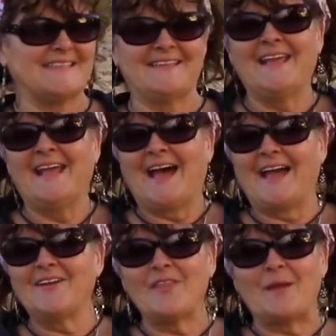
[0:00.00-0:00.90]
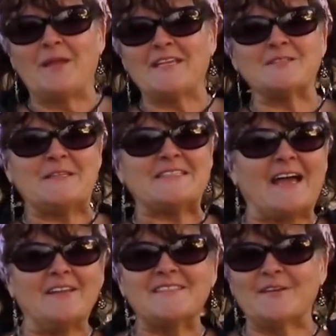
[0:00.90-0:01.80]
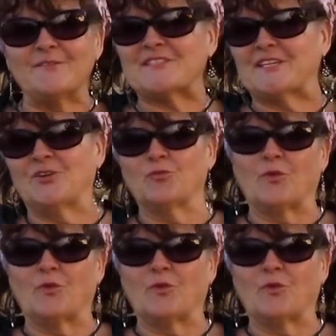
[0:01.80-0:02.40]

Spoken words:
And I know that makes me sound self-centered